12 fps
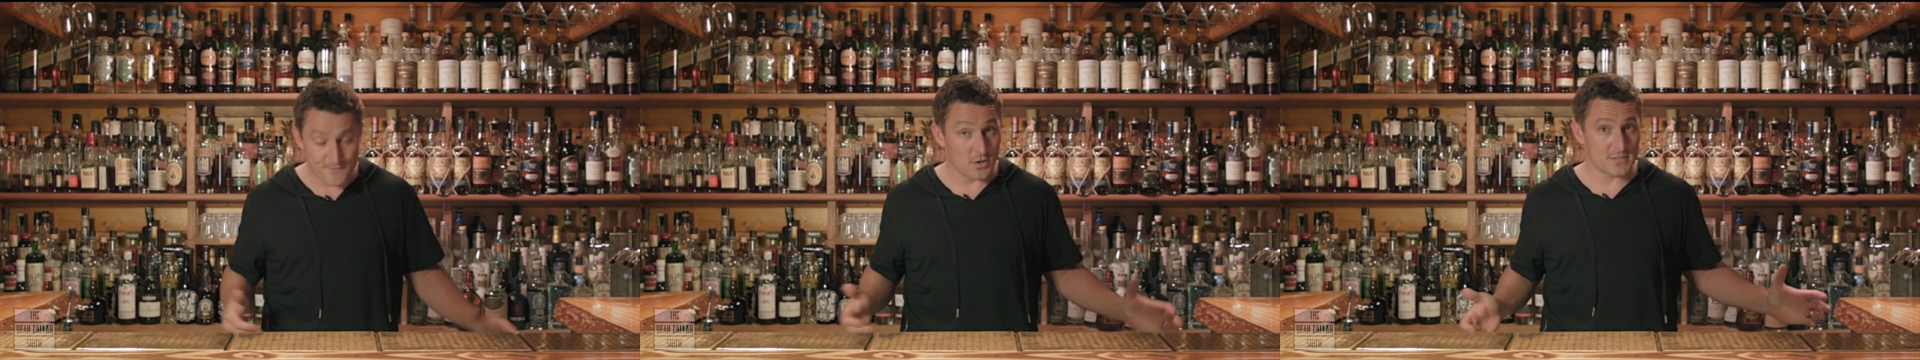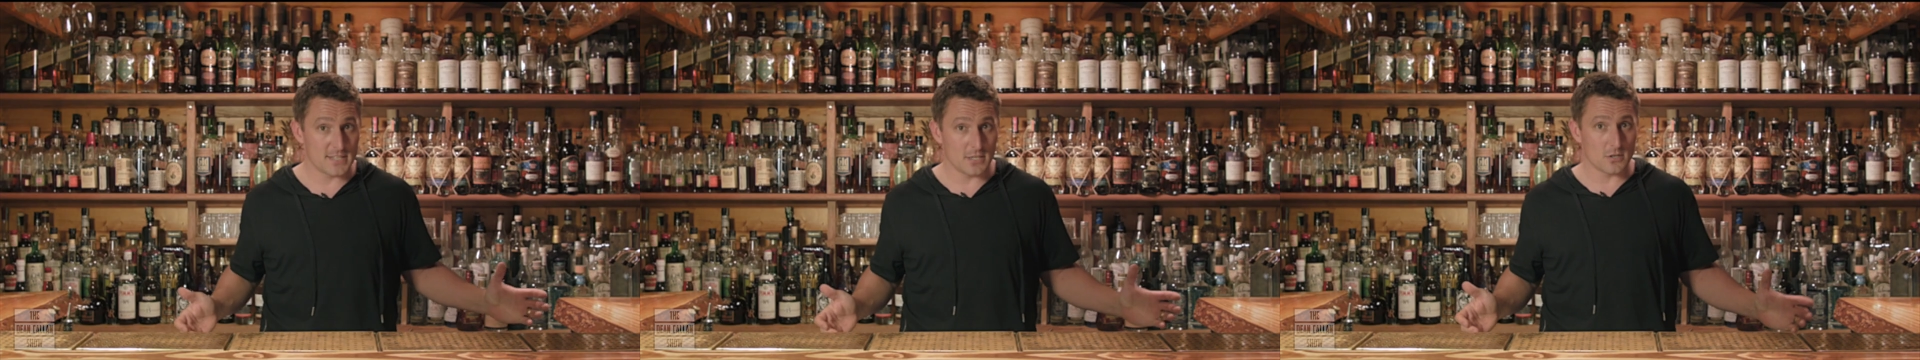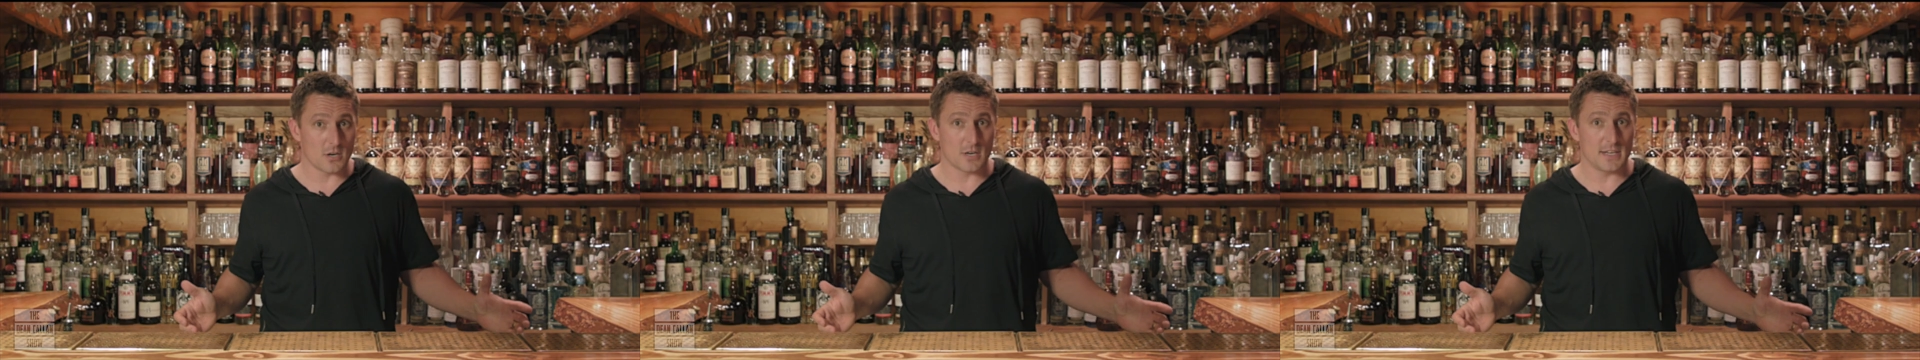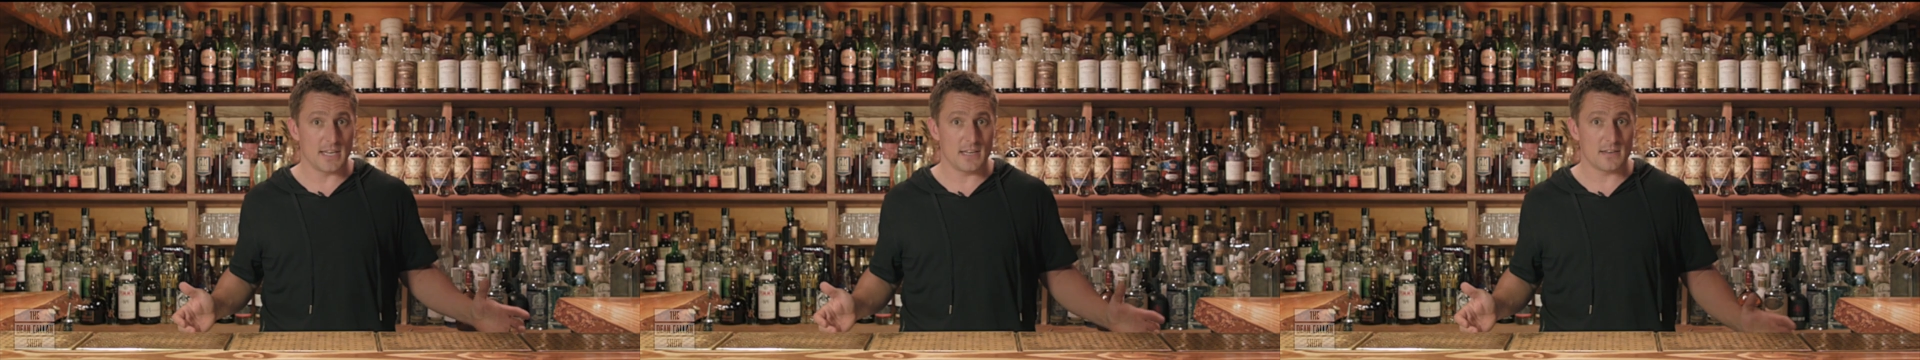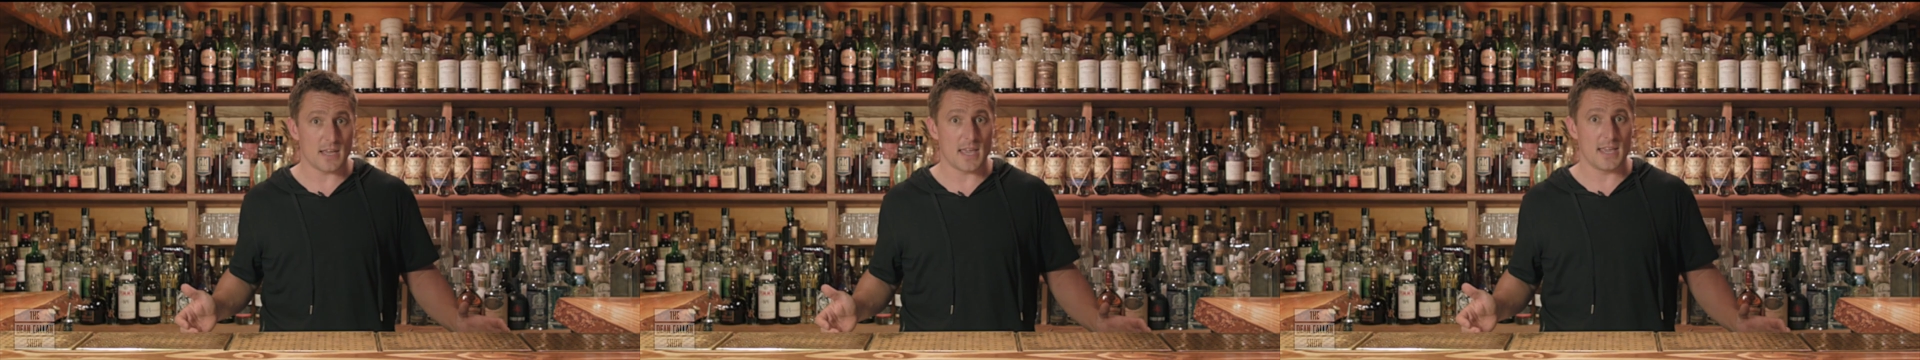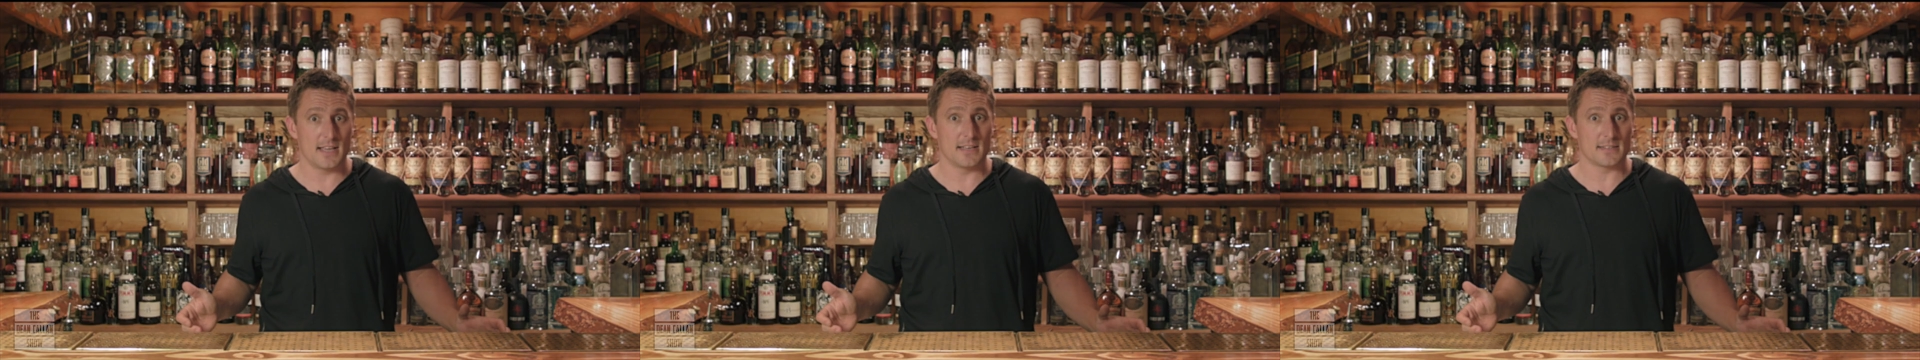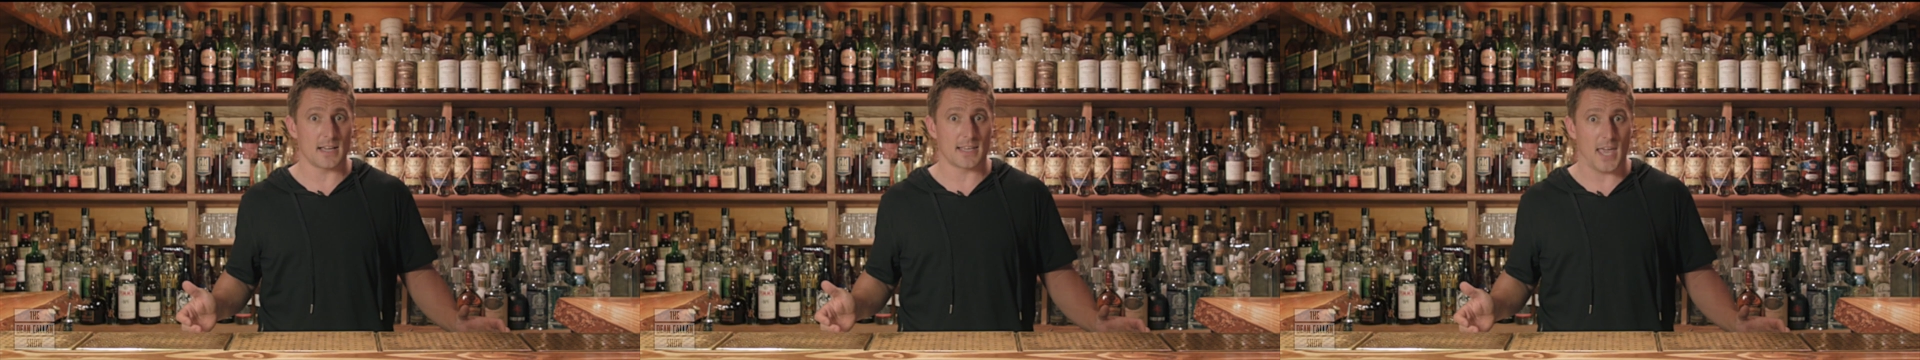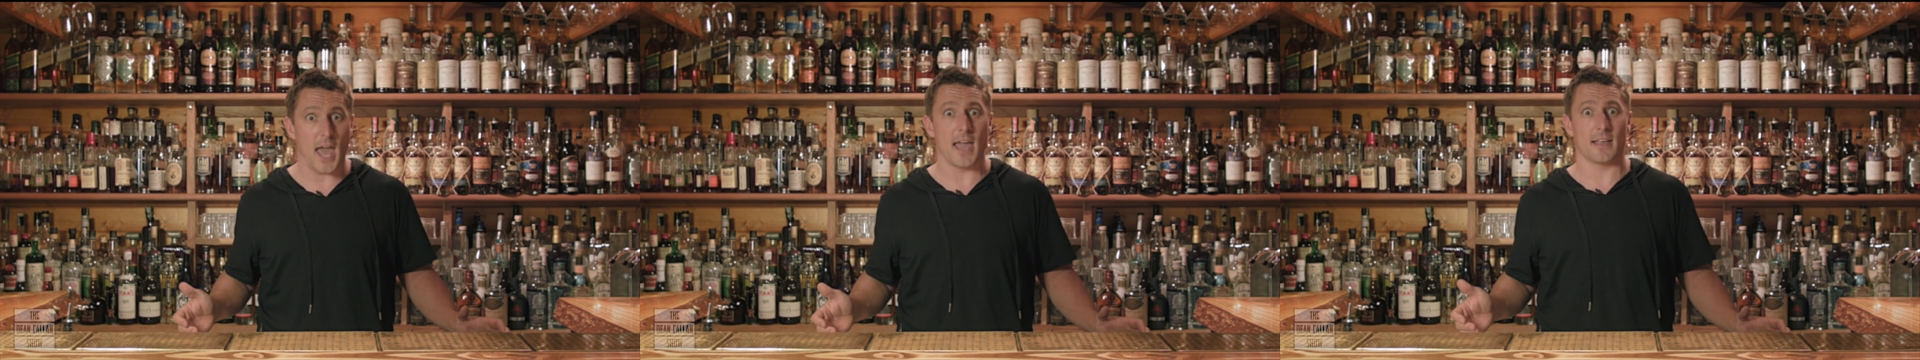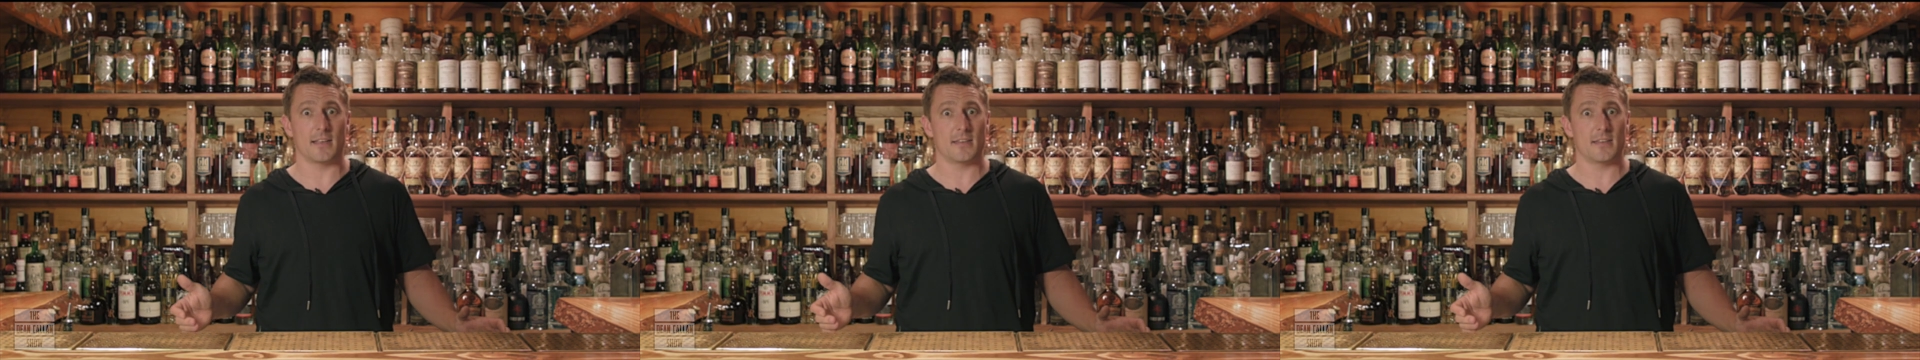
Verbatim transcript: first thing you're going to need is a keg.